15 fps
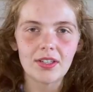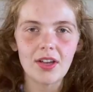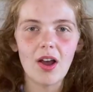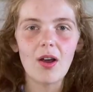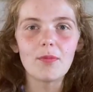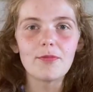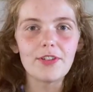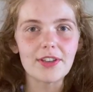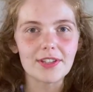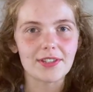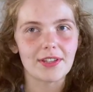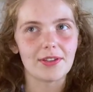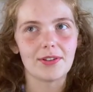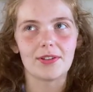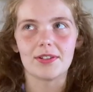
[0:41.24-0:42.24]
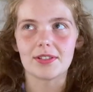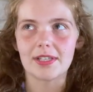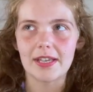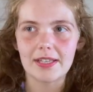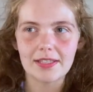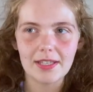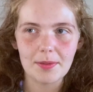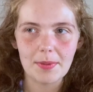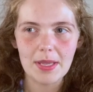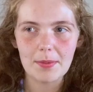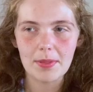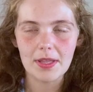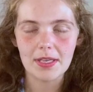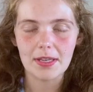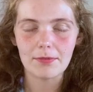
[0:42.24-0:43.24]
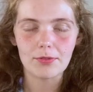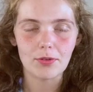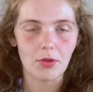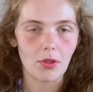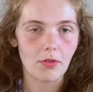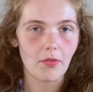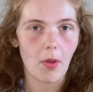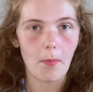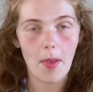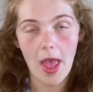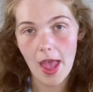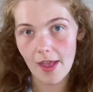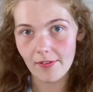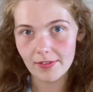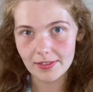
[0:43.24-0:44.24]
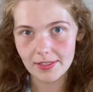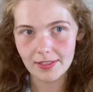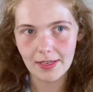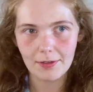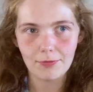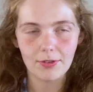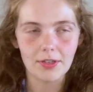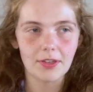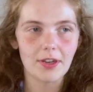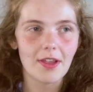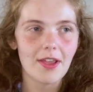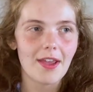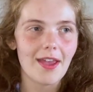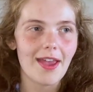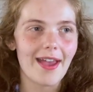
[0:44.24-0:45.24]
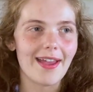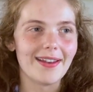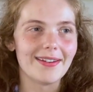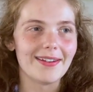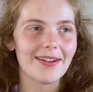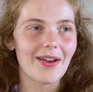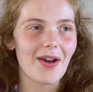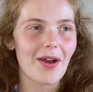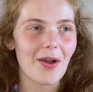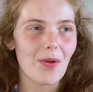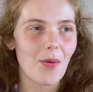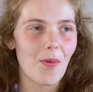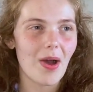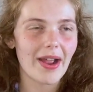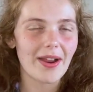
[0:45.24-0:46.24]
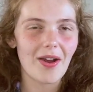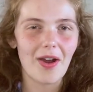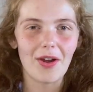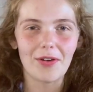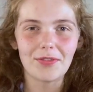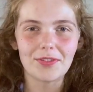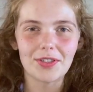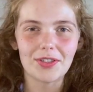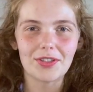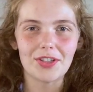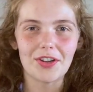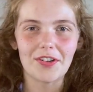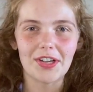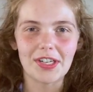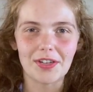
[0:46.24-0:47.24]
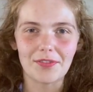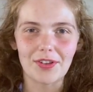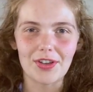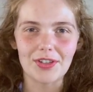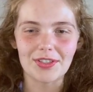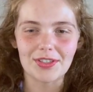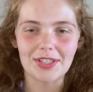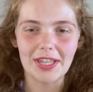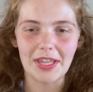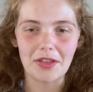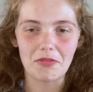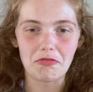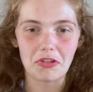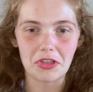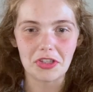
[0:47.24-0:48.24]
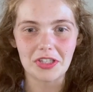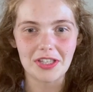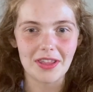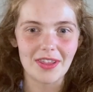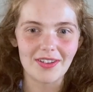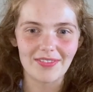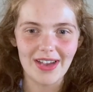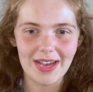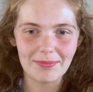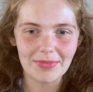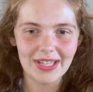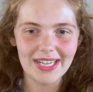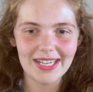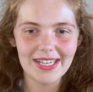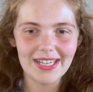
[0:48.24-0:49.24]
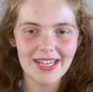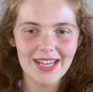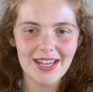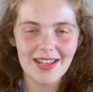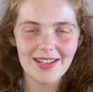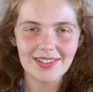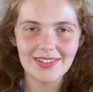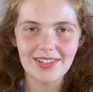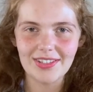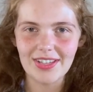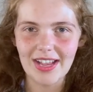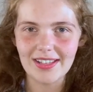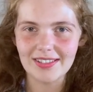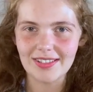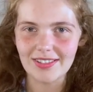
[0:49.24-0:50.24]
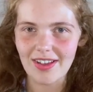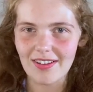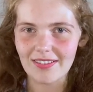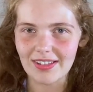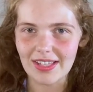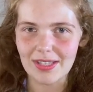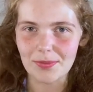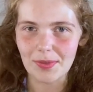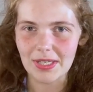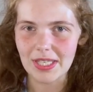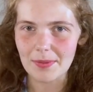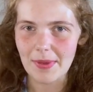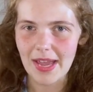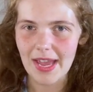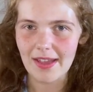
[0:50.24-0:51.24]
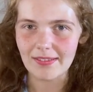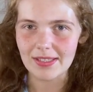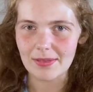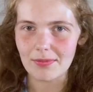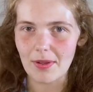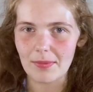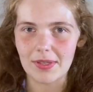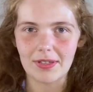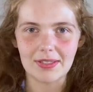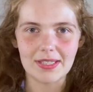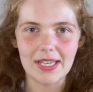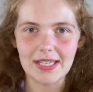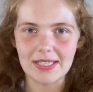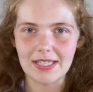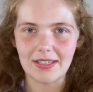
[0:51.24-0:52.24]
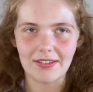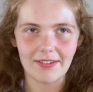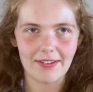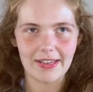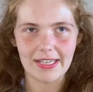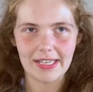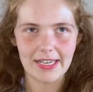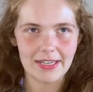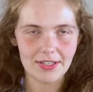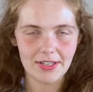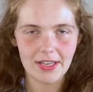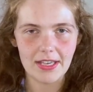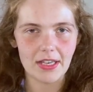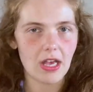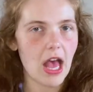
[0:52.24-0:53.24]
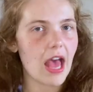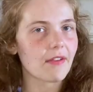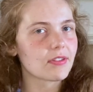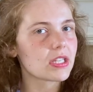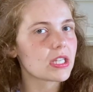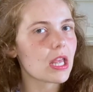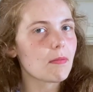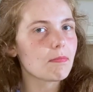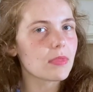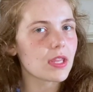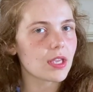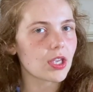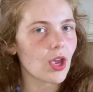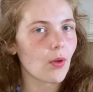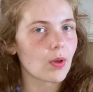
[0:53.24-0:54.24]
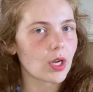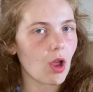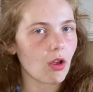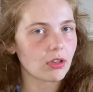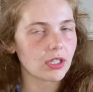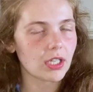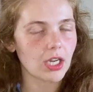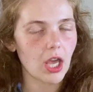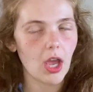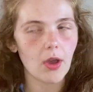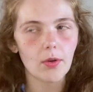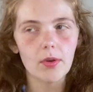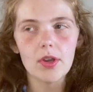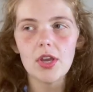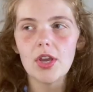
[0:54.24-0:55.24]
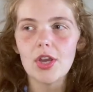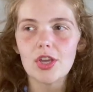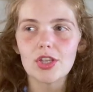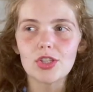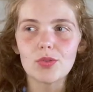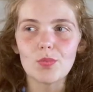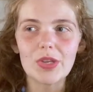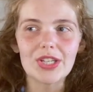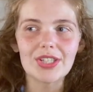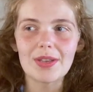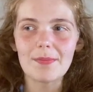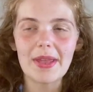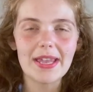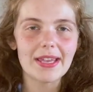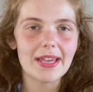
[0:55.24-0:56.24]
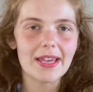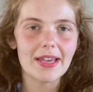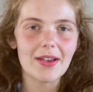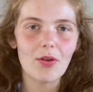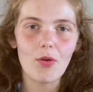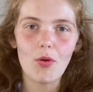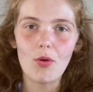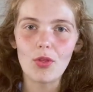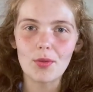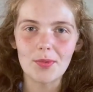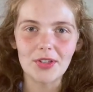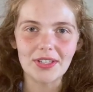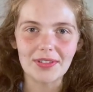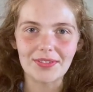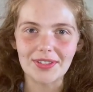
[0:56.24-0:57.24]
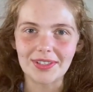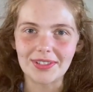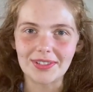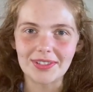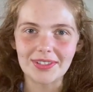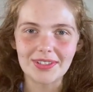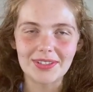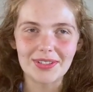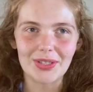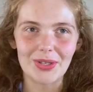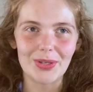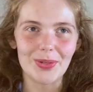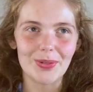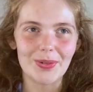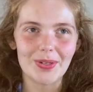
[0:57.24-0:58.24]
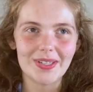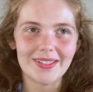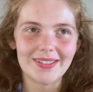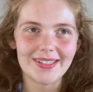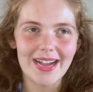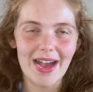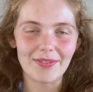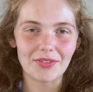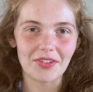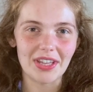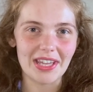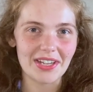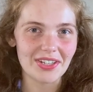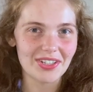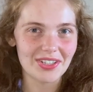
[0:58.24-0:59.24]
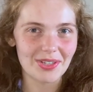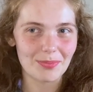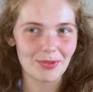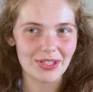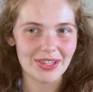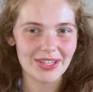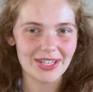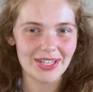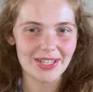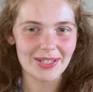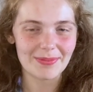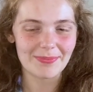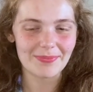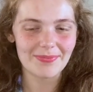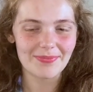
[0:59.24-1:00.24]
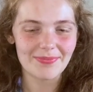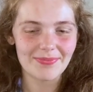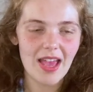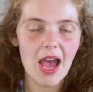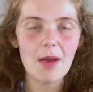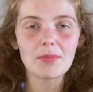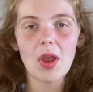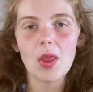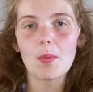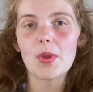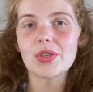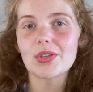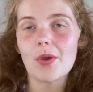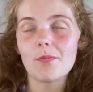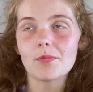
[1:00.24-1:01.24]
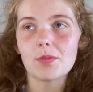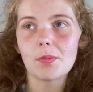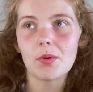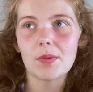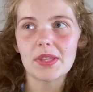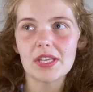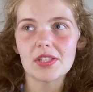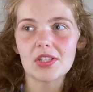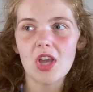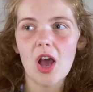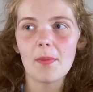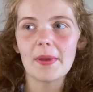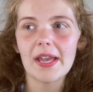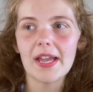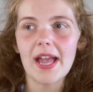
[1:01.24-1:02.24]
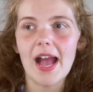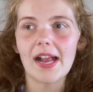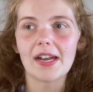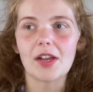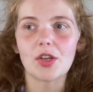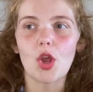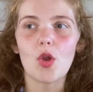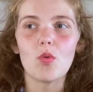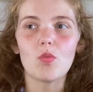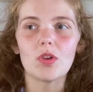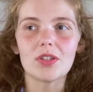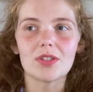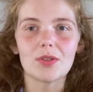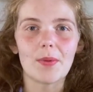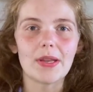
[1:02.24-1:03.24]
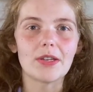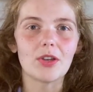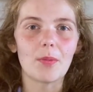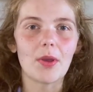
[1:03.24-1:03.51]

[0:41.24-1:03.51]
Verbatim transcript: Obviously, all autistic people are different. All of our parents are different. And quite often, neurodivergency, like, runs in the family. So chances are at least one of your parents are probably autistic or A D H D or have something going on, you know, which can make it all the more difficult to have a relationship with them. I'm not the most comfortable with this topic, and I don't want to end up